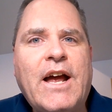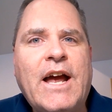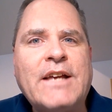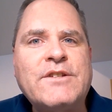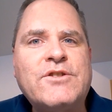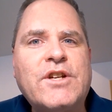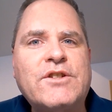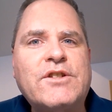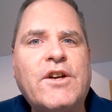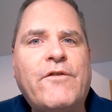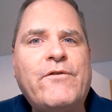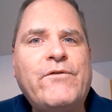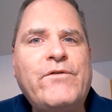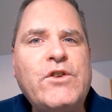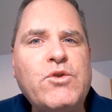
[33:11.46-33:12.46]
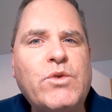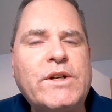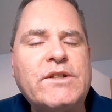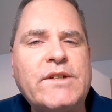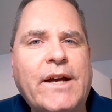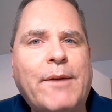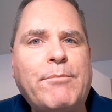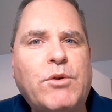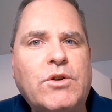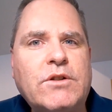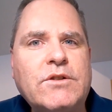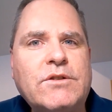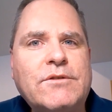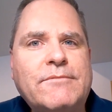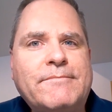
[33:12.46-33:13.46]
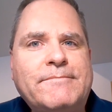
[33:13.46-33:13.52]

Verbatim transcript: as just a few examples.